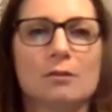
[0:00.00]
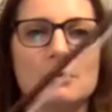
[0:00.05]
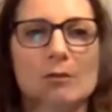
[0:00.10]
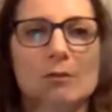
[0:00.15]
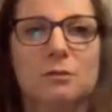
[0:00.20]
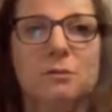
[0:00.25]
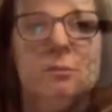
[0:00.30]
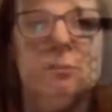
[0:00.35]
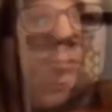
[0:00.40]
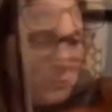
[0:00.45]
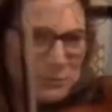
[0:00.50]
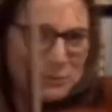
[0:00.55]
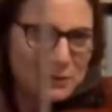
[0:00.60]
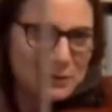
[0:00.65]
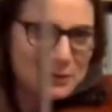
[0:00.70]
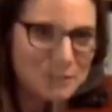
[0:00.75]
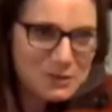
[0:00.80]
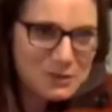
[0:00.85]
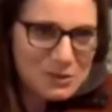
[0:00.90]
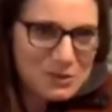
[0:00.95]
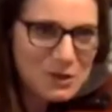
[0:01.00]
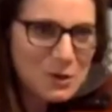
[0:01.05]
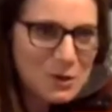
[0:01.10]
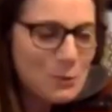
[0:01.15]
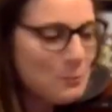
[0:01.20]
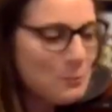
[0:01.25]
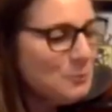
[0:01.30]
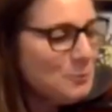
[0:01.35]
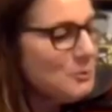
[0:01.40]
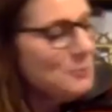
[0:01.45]
So,
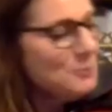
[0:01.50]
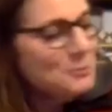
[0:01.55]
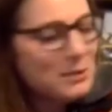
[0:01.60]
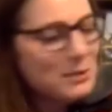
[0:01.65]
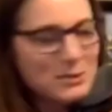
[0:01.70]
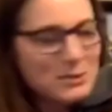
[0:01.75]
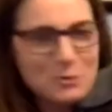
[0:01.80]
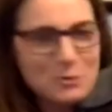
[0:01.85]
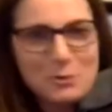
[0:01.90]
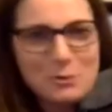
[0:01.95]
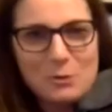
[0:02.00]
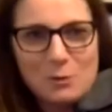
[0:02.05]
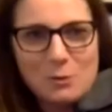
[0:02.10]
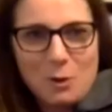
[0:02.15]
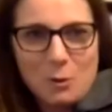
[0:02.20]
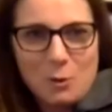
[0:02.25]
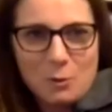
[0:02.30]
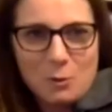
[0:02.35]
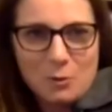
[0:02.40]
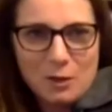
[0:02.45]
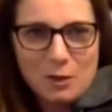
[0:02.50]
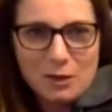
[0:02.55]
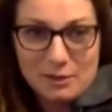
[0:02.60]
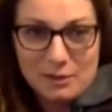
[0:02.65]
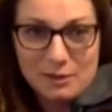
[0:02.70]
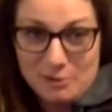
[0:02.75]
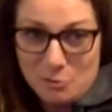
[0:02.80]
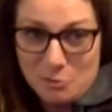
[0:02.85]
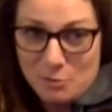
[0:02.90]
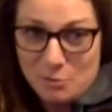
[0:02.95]
place your bow on the,
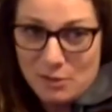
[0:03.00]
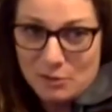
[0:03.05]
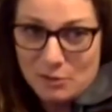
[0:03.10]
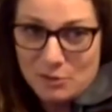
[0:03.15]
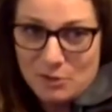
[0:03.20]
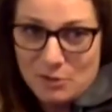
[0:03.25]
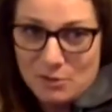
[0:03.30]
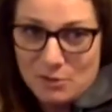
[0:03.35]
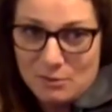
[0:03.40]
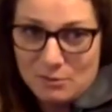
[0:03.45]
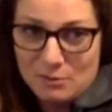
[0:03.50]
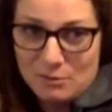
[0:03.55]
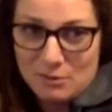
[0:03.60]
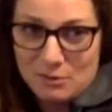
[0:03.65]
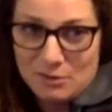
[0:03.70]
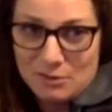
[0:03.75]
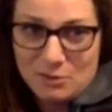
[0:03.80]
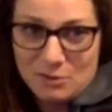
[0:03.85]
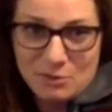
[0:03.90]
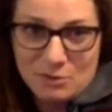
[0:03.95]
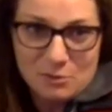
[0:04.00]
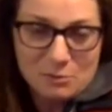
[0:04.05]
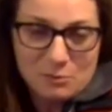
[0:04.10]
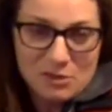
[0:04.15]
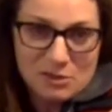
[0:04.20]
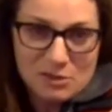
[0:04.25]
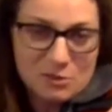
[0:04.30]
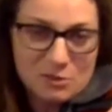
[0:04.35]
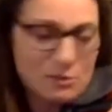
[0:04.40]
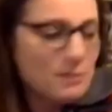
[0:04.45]
let's do middle two. Let's do the
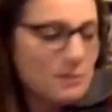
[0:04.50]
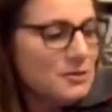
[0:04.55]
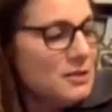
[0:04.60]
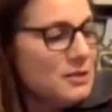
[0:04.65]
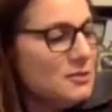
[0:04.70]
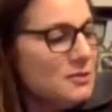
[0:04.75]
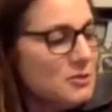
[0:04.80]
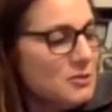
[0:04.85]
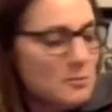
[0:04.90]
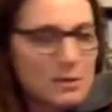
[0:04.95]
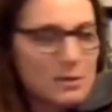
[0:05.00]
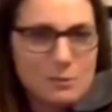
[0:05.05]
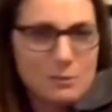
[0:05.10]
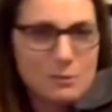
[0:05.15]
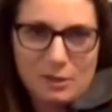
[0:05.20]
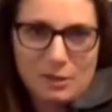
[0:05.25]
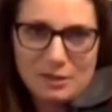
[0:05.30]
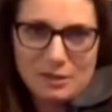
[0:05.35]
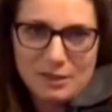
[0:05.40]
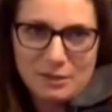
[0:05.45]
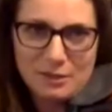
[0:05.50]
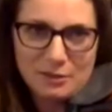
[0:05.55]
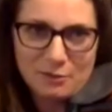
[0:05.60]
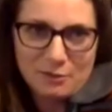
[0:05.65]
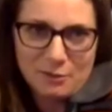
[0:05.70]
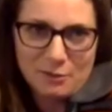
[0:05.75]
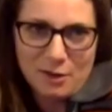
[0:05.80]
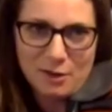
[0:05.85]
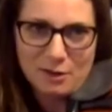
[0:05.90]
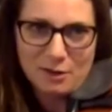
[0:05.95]
center of the instrument. We're going to get in the
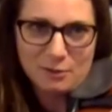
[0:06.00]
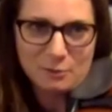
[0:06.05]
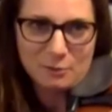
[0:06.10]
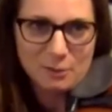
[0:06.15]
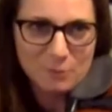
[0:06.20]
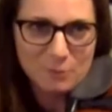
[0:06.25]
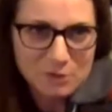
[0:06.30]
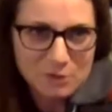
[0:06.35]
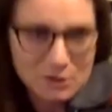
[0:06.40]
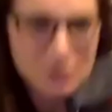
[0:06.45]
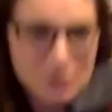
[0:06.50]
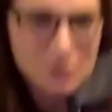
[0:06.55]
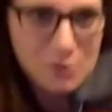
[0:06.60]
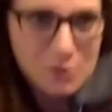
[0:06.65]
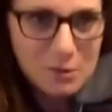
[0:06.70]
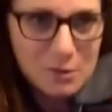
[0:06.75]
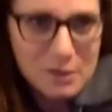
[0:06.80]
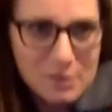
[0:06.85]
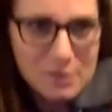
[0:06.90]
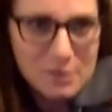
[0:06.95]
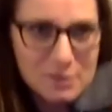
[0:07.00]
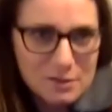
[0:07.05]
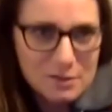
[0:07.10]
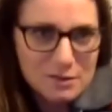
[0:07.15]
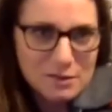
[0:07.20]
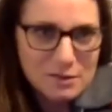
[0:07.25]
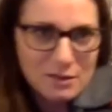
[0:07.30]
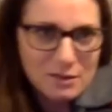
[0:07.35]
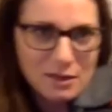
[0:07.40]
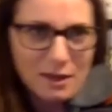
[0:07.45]
frog, and what I want you to do is,
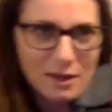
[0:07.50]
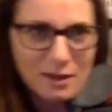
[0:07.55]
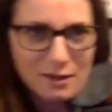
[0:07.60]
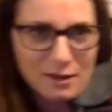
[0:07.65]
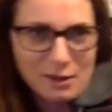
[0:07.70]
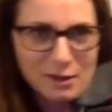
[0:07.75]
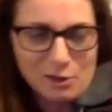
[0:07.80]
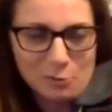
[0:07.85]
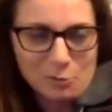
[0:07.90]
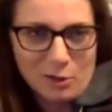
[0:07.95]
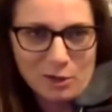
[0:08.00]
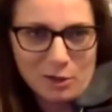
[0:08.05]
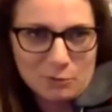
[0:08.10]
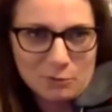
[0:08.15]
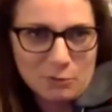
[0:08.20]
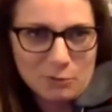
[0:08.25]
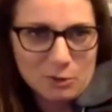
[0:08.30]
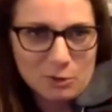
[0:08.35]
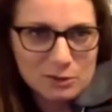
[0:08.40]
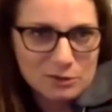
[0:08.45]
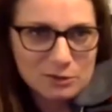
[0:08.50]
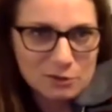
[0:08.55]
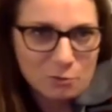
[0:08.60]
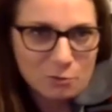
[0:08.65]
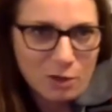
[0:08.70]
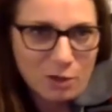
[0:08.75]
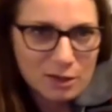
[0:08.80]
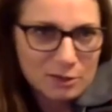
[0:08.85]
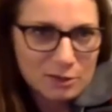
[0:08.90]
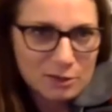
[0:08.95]
I call it rock and rolling. So
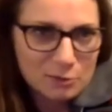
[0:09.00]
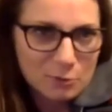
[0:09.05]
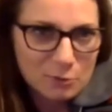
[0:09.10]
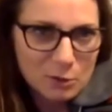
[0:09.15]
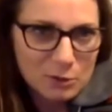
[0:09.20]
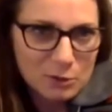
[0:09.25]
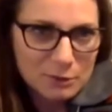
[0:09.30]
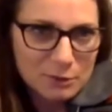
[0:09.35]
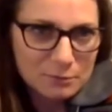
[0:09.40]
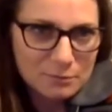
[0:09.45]
rocking and rolling.